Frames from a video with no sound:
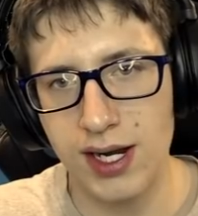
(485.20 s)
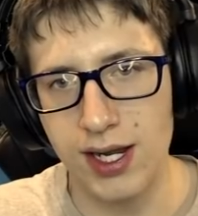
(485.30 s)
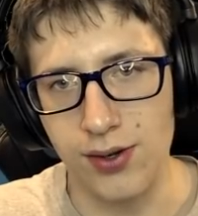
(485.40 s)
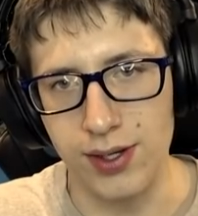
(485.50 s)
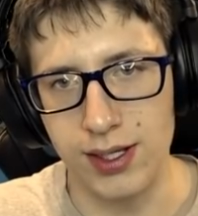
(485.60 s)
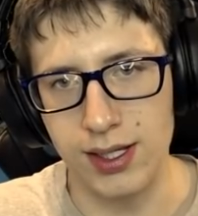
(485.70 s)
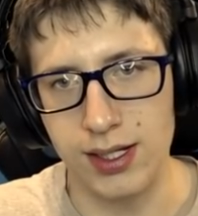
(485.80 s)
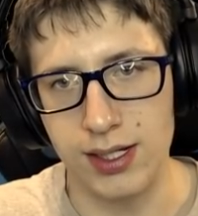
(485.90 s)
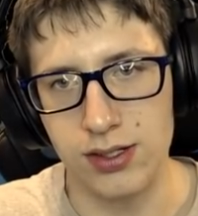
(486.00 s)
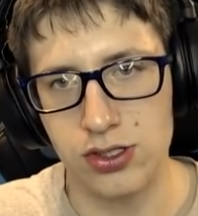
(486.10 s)
out,
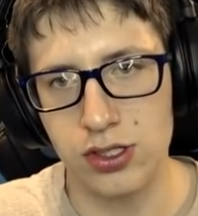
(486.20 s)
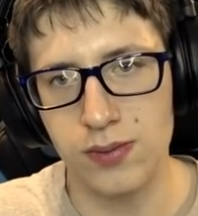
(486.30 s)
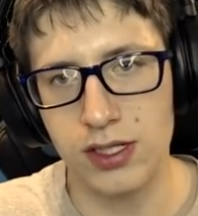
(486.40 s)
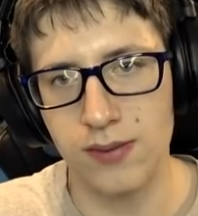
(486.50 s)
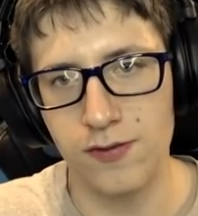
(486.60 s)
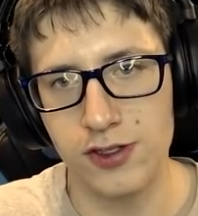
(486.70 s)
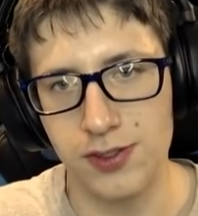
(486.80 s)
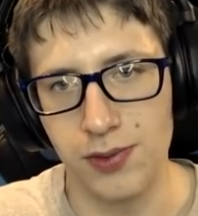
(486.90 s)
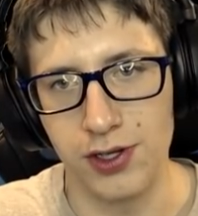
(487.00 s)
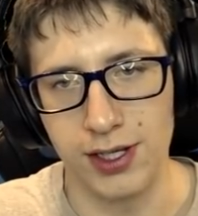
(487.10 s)
and it should become
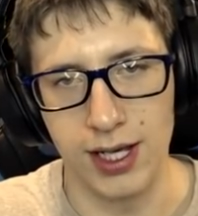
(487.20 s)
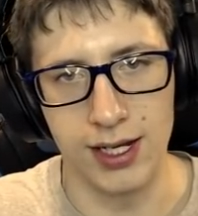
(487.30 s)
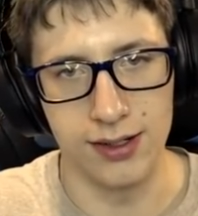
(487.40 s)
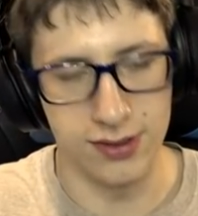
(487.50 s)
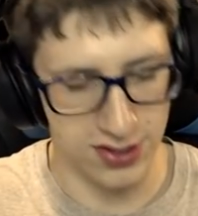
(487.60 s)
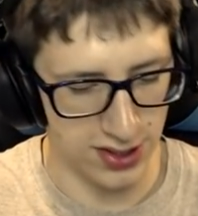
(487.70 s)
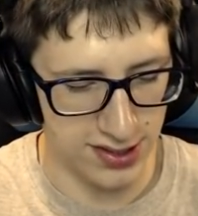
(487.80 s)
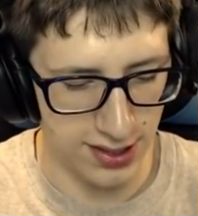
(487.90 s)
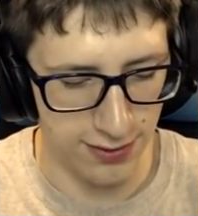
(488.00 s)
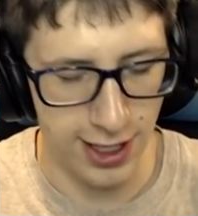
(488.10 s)
visible again. So let's
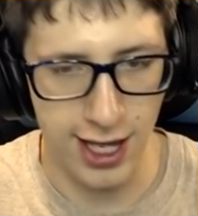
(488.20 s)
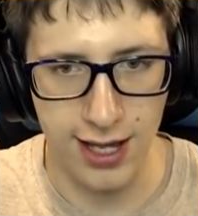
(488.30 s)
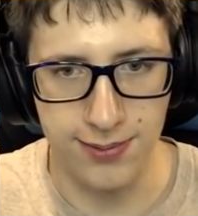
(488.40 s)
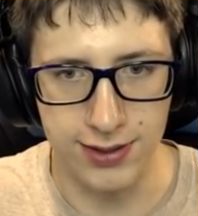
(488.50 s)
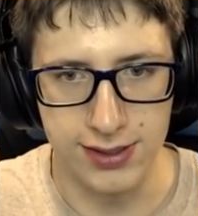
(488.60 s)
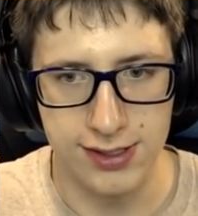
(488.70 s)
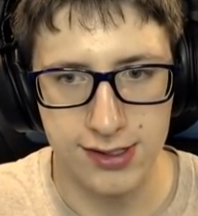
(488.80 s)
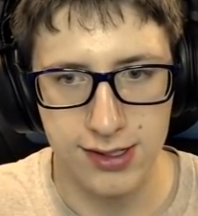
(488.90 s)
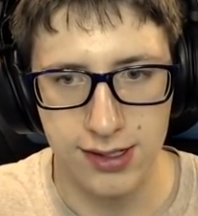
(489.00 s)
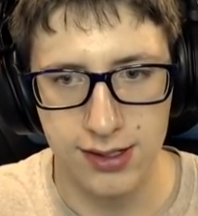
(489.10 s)
see if that
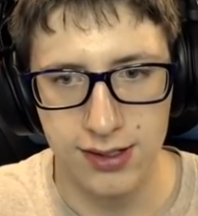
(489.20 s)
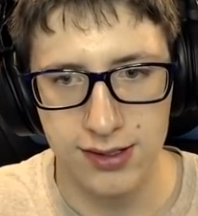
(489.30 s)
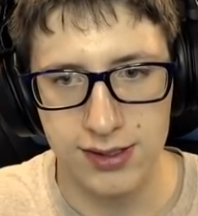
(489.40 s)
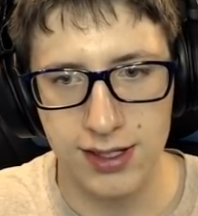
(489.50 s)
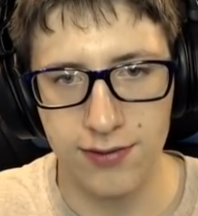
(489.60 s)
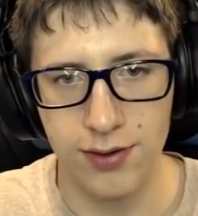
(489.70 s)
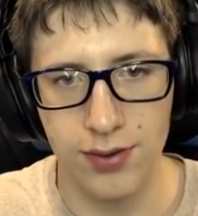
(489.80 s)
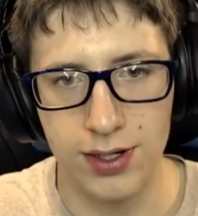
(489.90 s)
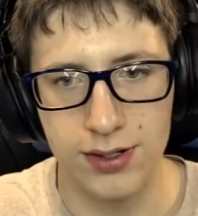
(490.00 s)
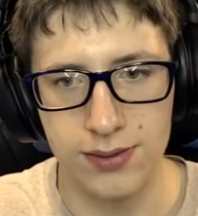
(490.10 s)
happens. See if the
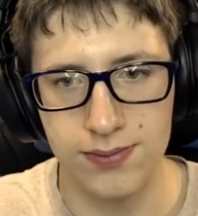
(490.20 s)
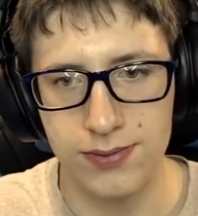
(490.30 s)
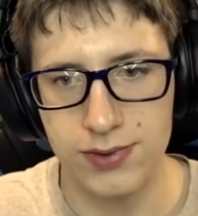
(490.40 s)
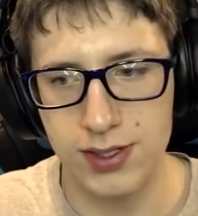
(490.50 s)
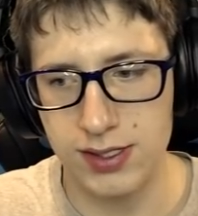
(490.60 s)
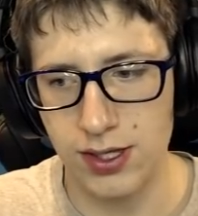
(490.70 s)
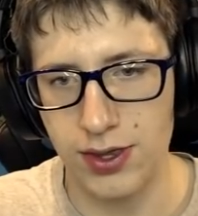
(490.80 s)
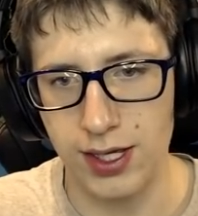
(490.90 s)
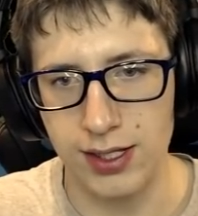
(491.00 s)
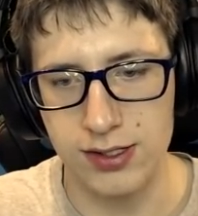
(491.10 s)
water does a
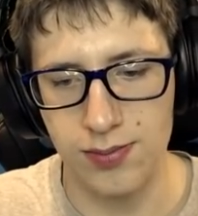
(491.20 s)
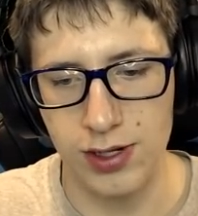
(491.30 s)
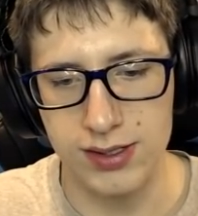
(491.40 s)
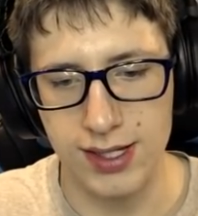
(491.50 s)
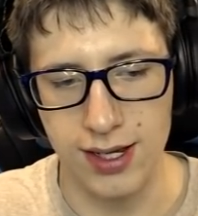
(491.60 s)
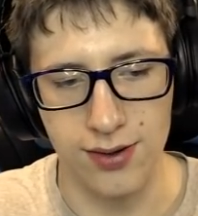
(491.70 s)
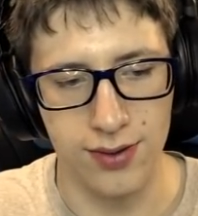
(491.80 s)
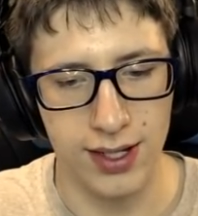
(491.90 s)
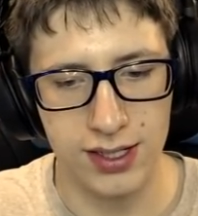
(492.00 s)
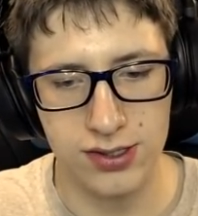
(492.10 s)
thing and spreads out.
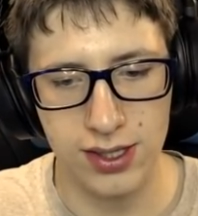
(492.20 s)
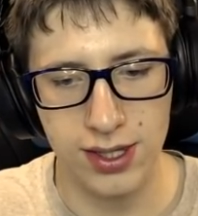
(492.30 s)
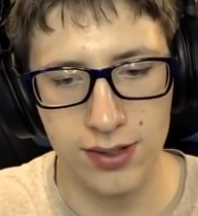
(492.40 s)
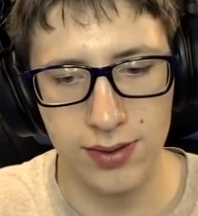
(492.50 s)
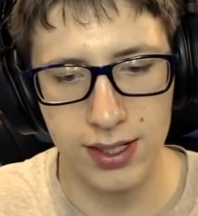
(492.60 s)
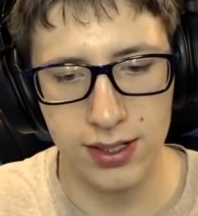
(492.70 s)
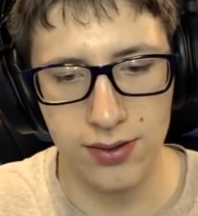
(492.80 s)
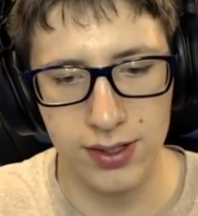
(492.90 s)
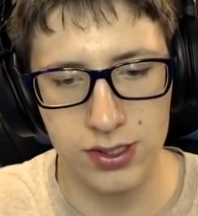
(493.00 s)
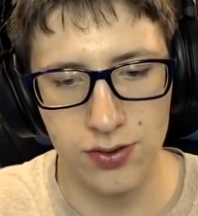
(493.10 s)
I actually think we can go
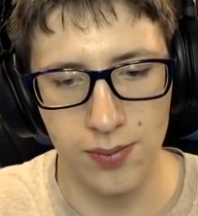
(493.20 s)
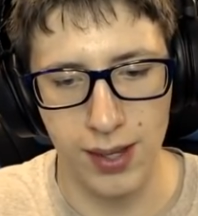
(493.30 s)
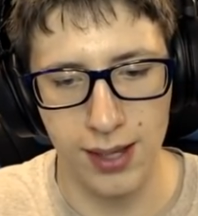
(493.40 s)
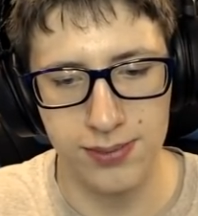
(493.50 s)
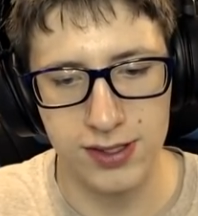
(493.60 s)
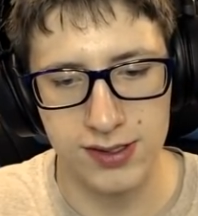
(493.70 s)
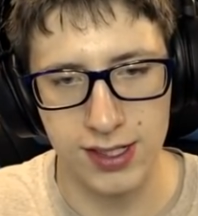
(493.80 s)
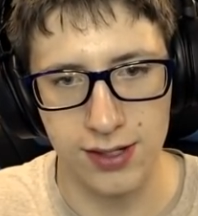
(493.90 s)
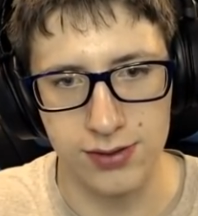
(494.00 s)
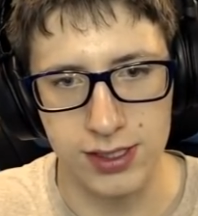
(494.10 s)
onto a map to see
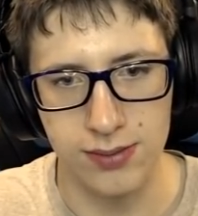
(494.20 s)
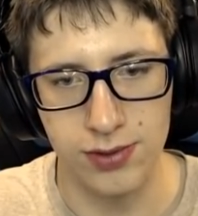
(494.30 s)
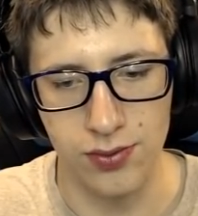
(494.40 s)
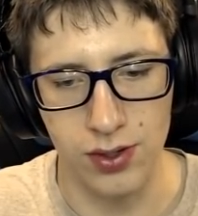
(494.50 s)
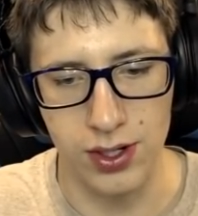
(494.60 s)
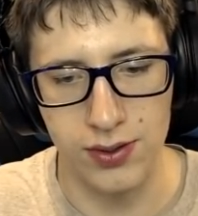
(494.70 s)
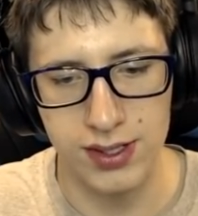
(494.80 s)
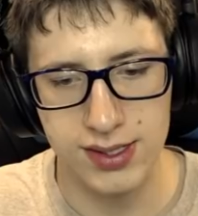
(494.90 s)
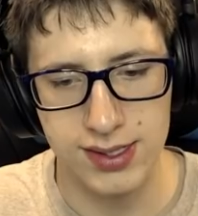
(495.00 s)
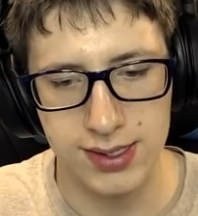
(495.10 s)
how deep the water
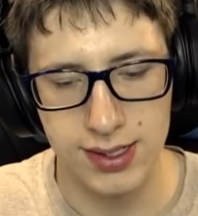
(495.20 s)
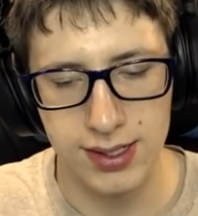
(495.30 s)
is,